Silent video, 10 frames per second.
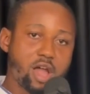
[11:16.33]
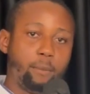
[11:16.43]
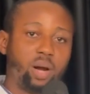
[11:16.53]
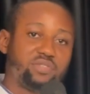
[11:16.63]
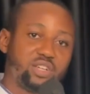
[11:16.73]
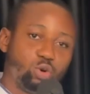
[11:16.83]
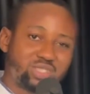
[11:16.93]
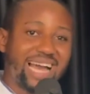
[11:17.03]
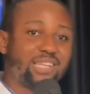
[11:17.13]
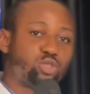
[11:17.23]
But if the
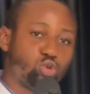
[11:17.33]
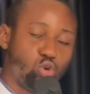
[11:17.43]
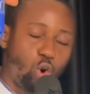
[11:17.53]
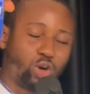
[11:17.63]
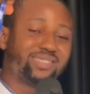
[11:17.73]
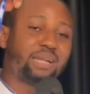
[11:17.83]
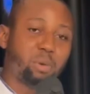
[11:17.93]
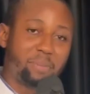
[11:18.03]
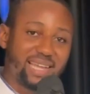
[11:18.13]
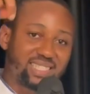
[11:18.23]
root title on that
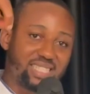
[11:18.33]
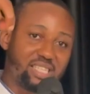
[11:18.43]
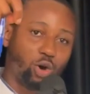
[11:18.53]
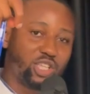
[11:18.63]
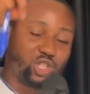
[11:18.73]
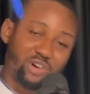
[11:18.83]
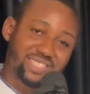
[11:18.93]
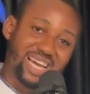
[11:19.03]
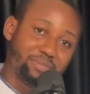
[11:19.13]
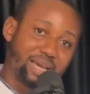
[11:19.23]
property a deed of
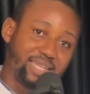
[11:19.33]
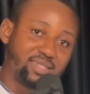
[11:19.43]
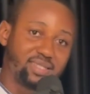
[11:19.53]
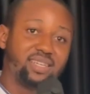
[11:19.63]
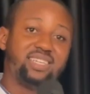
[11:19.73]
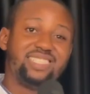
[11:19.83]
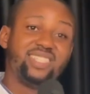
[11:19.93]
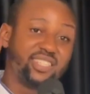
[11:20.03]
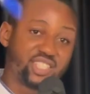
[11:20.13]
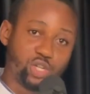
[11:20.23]
assignment is
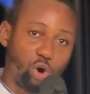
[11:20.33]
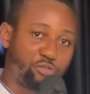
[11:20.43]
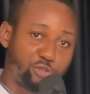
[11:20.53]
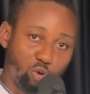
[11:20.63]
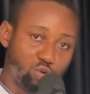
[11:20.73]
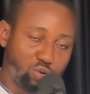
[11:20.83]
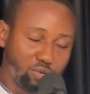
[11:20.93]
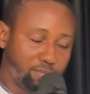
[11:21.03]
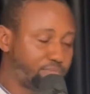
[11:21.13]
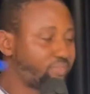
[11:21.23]
a C or O,
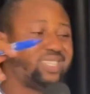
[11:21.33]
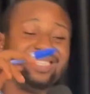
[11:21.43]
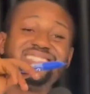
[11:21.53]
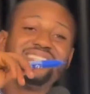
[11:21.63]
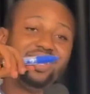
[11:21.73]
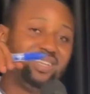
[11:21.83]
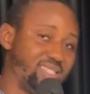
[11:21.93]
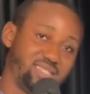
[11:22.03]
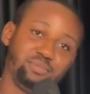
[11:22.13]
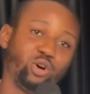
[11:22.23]
it's still a
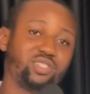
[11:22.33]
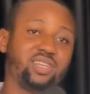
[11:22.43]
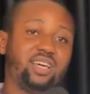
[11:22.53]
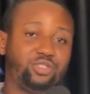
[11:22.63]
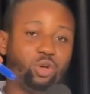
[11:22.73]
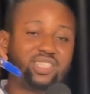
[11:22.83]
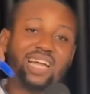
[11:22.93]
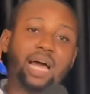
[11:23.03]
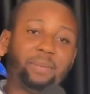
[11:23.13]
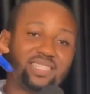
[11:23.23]
lease, because the only
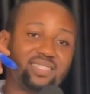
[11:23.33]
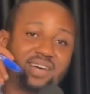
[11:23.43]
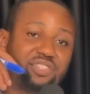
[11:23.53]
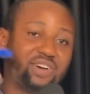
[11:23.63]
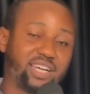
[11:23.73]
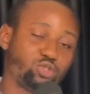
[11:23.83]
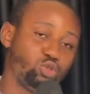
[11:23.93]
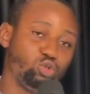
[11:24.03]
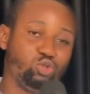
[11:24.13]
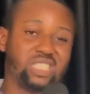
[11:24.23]
thing that person is transferring to
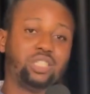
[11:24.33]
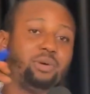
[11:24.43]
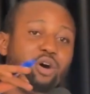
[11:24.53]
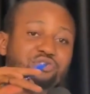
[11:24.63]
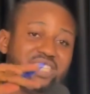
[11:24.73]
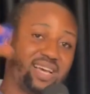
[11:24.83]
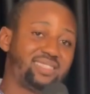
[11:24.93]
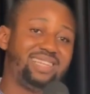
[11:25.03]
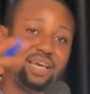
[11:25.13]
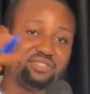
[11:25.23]
you is the number of
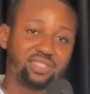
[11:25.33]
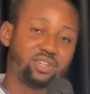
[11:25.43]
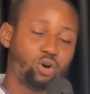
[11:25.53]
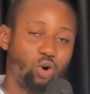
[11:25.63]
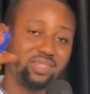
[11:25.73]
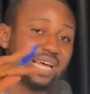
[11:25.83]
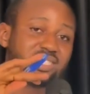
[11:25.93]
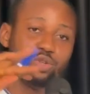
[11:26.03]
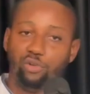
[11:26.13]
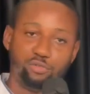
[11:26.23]
years left on that
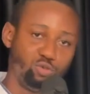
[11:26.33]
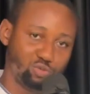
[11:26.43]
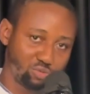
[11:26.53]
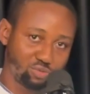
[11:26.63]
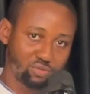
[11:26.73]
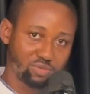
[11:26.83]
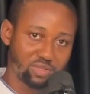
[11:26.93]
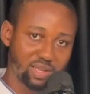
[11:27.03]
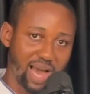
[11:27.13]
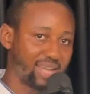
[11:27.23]
C or O.
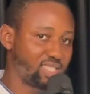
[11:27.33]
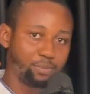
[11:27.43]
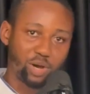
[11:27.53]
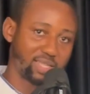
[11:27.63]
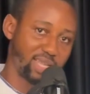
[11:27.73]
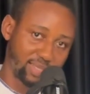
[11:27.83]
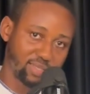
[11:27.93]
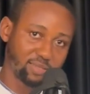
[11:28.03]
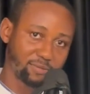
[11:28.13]
As simple as that.